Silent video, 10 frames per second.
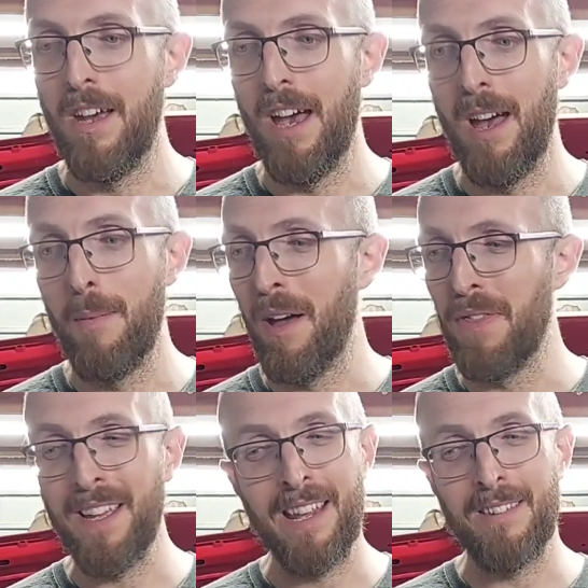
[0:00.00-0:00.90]
I
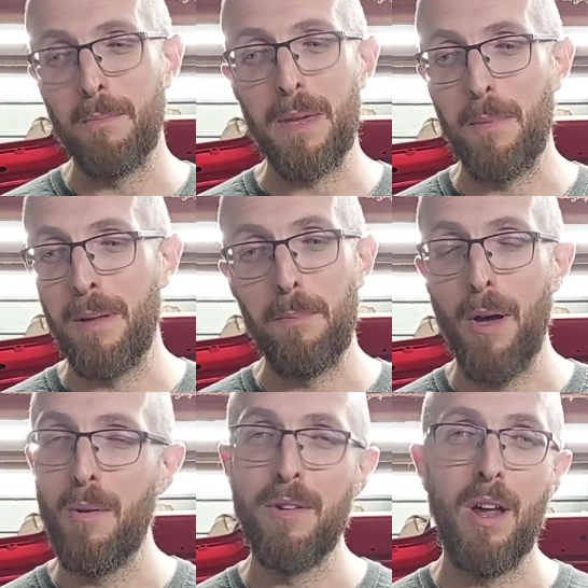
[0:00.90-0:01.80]
think there's some people in
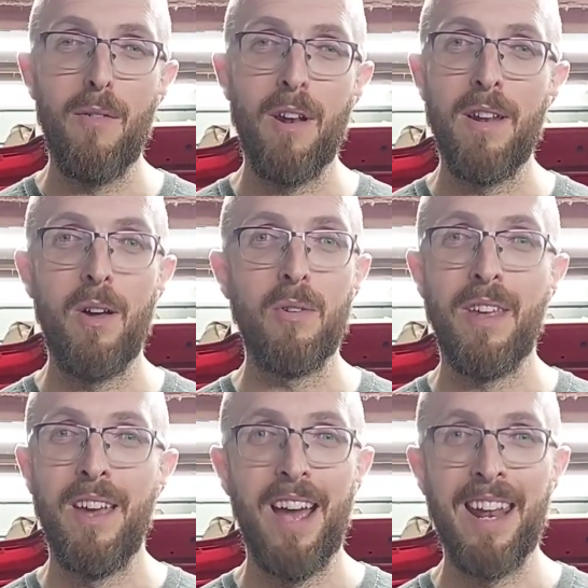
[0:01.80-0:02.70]
Poland that are running those,
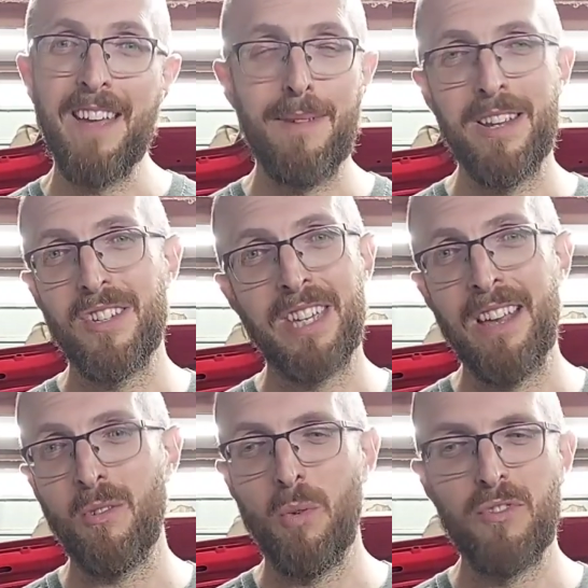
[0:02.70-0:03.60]
and they've managed to
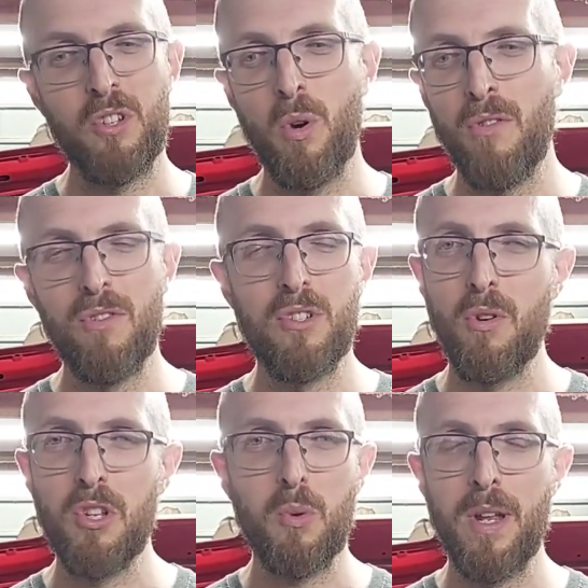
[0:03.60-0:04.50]
get sort of 200,
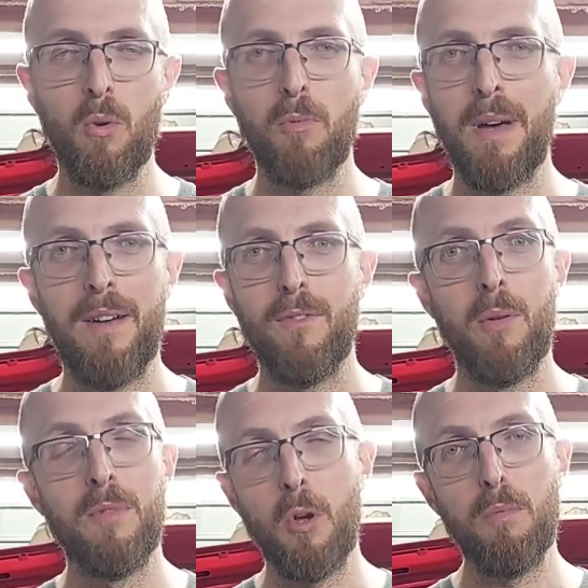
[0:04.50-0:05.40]
220 horsepower for
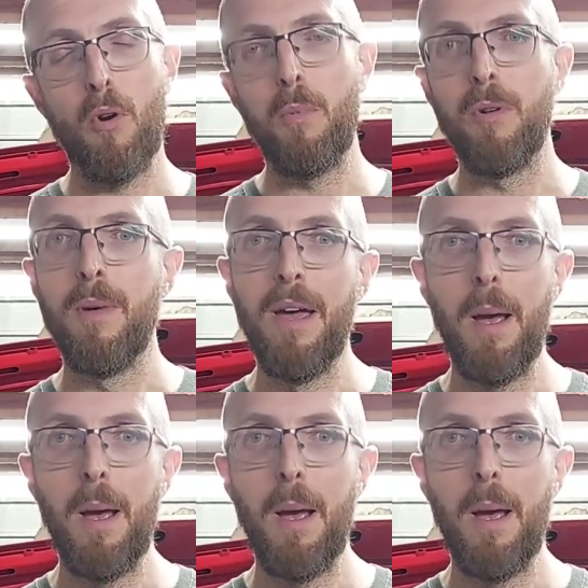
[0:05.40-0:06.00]
them, no problem.